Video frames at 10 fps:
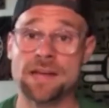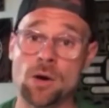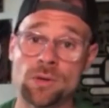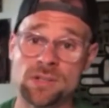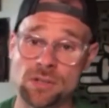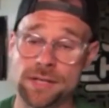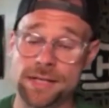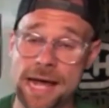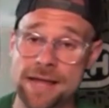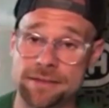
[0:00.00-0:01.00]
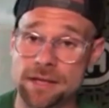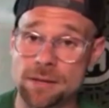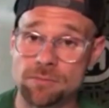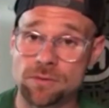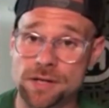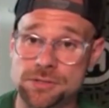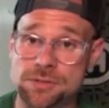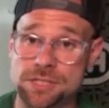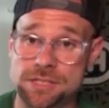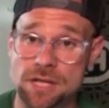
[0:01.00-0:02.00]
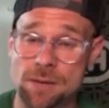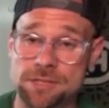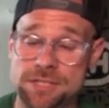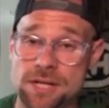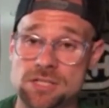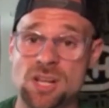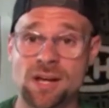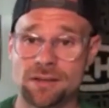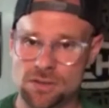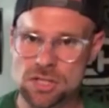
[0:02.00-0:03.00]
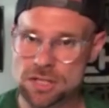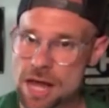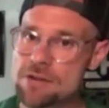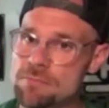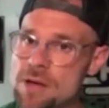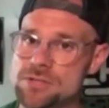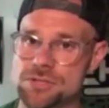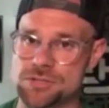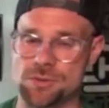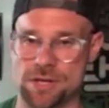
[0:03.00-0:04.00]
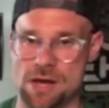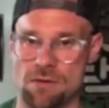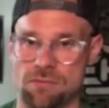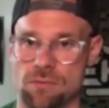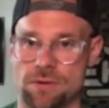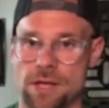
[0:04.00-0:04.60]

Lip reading: Now, when looking at the hip flexors in the Thomas test, there's a lot of muscles to account for.